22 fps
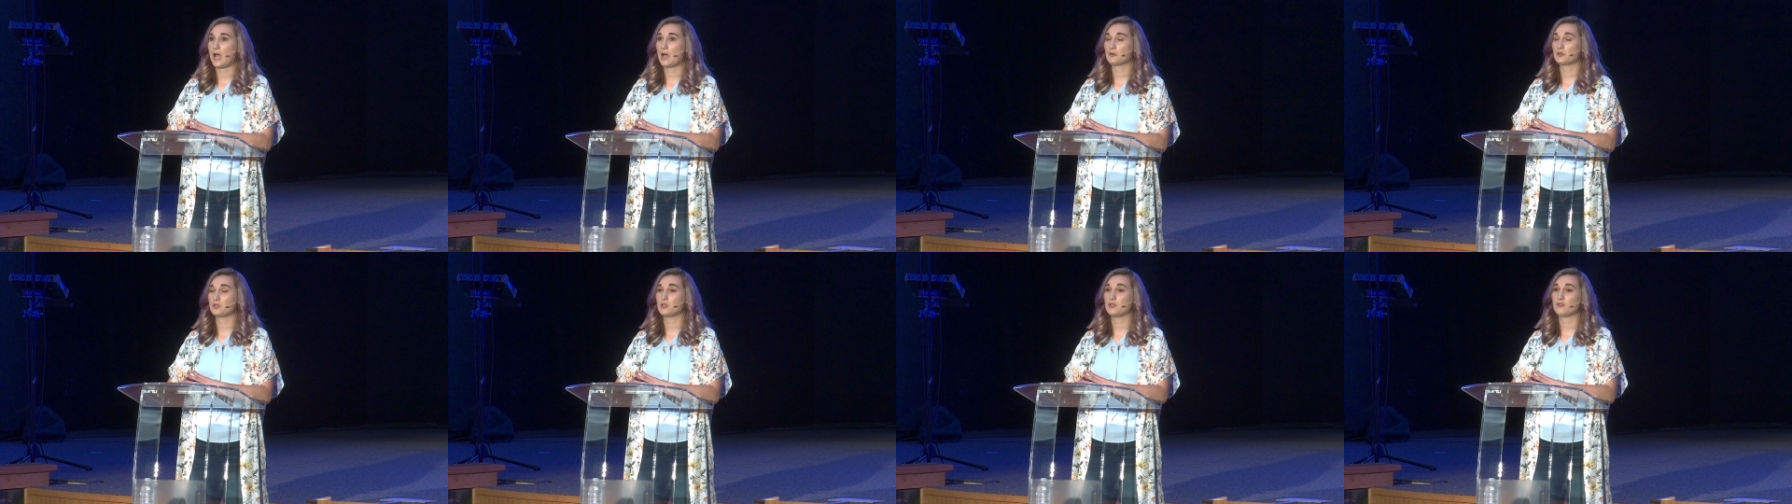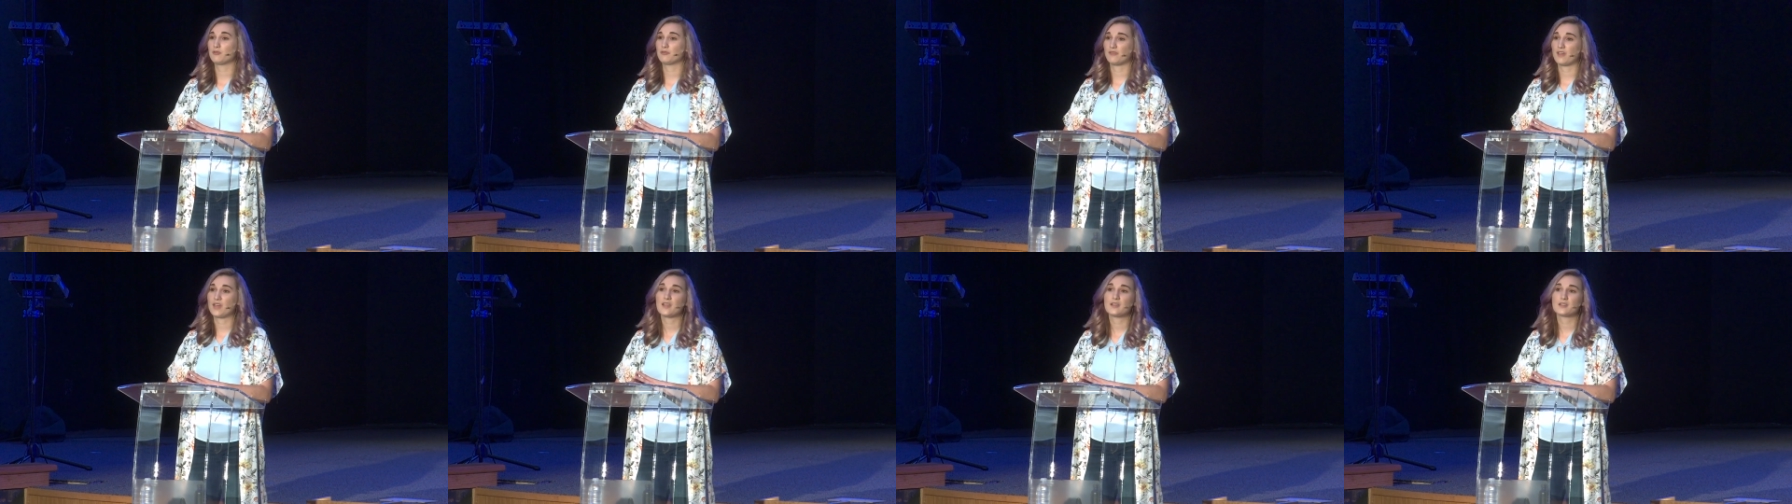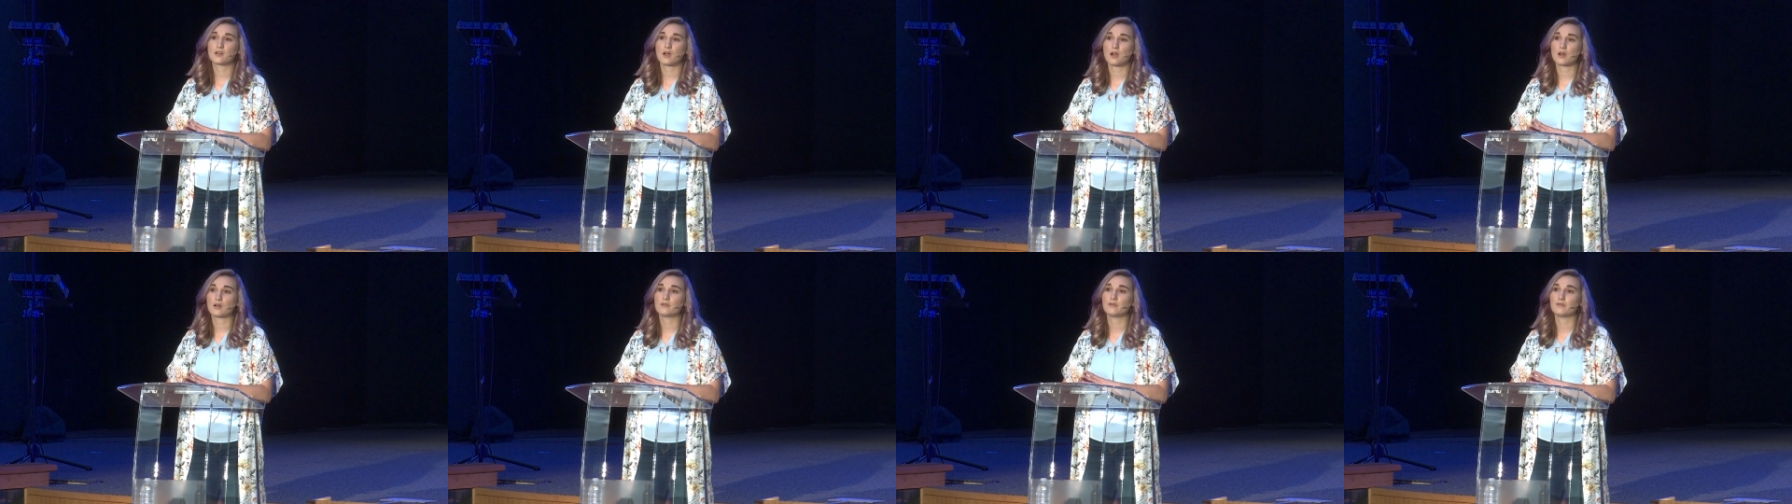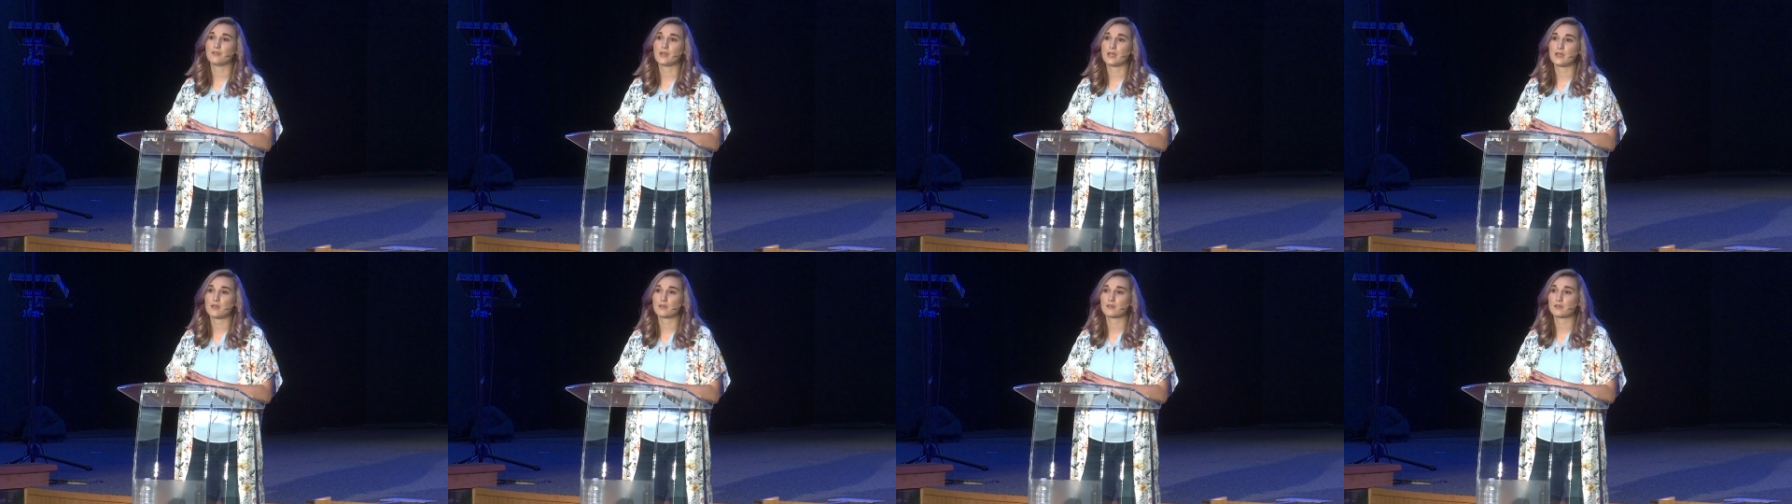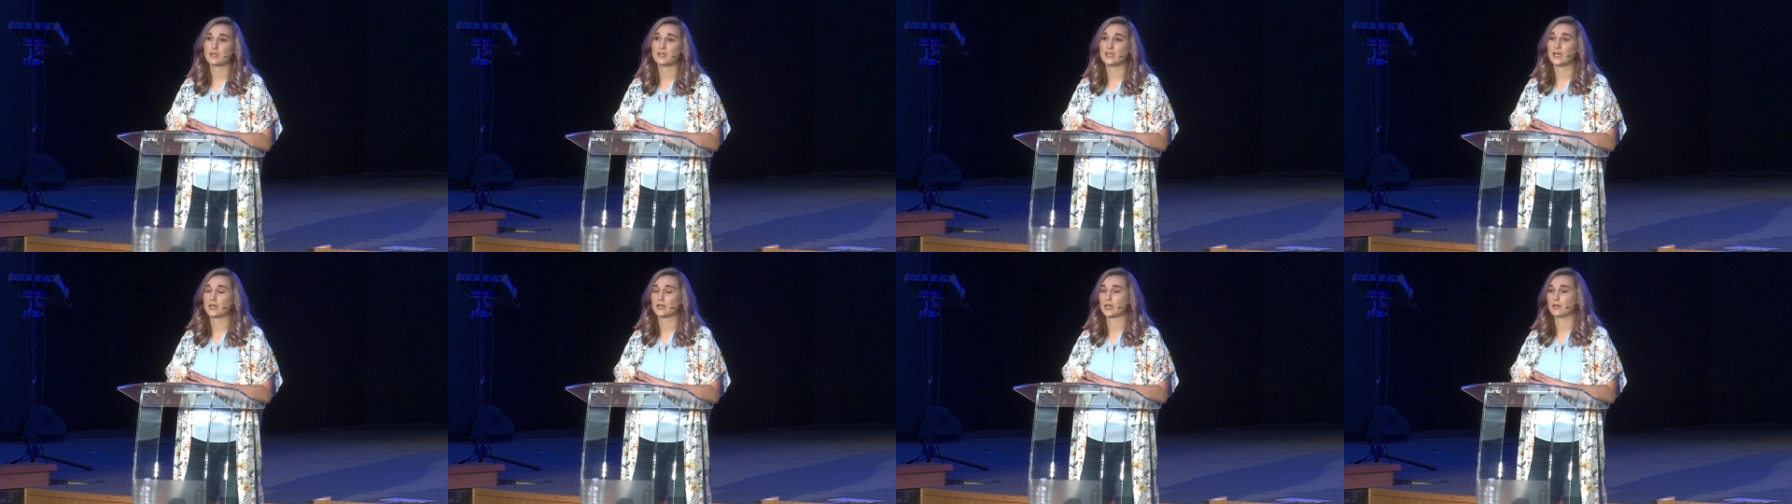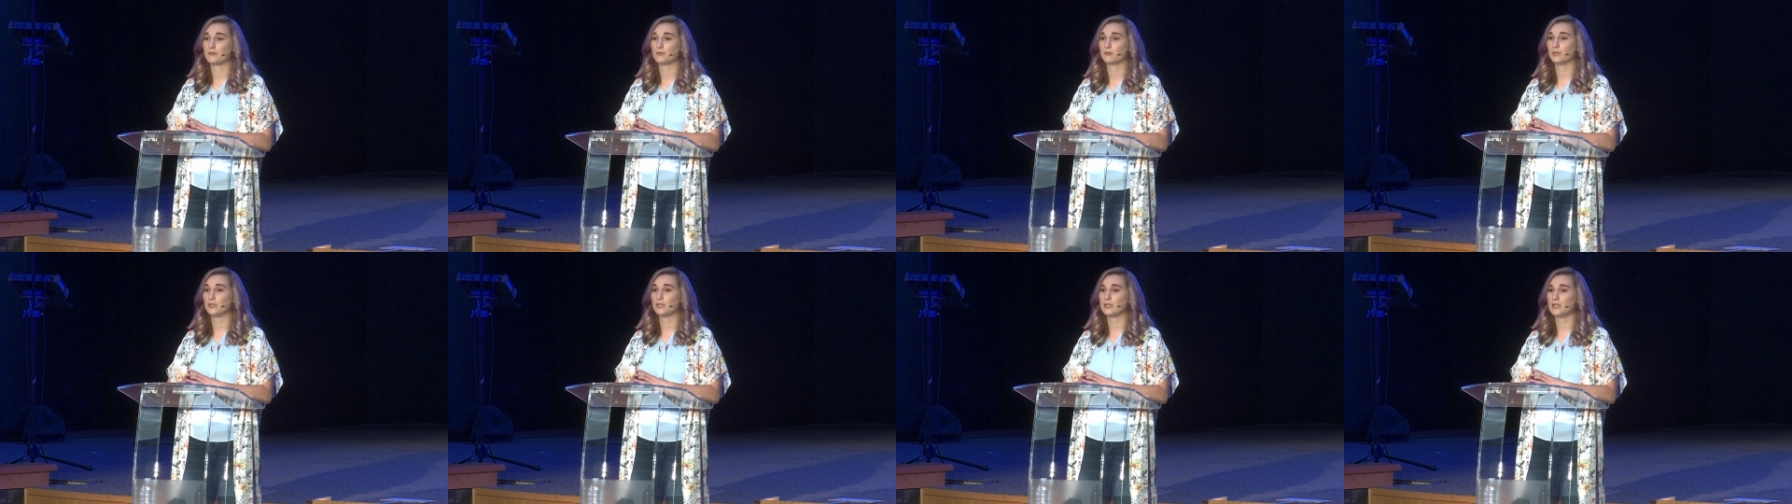how to defend our faith and how to
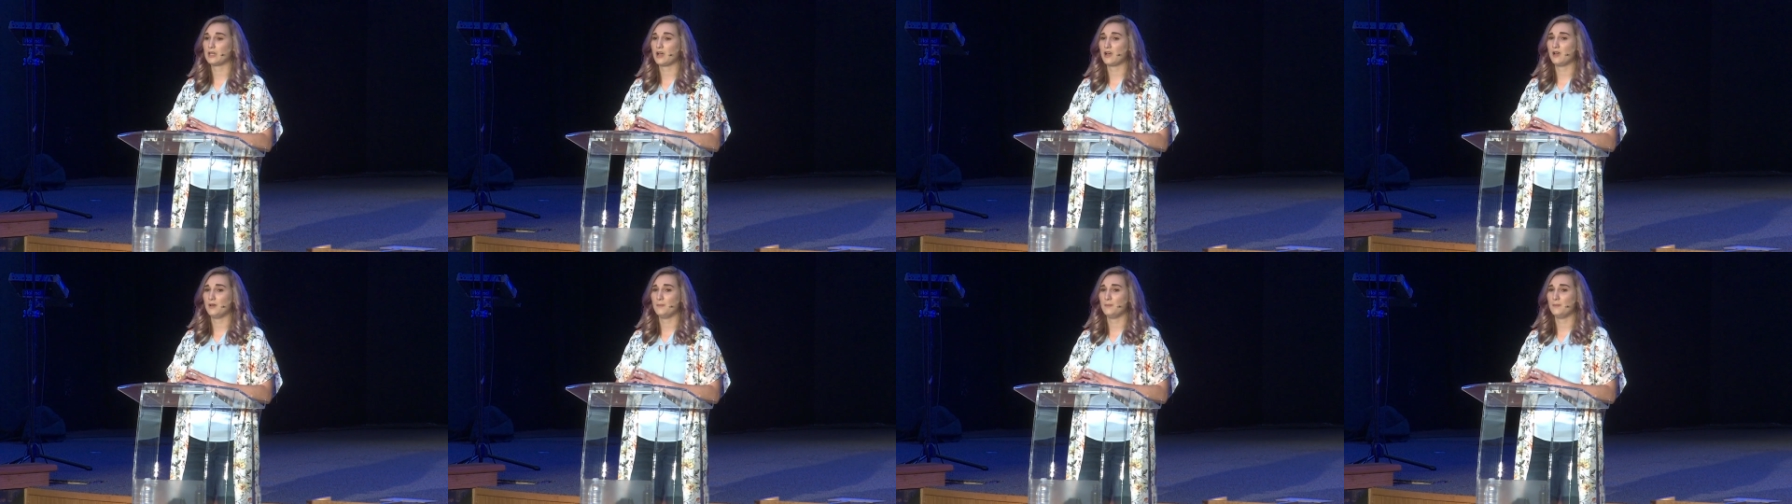have really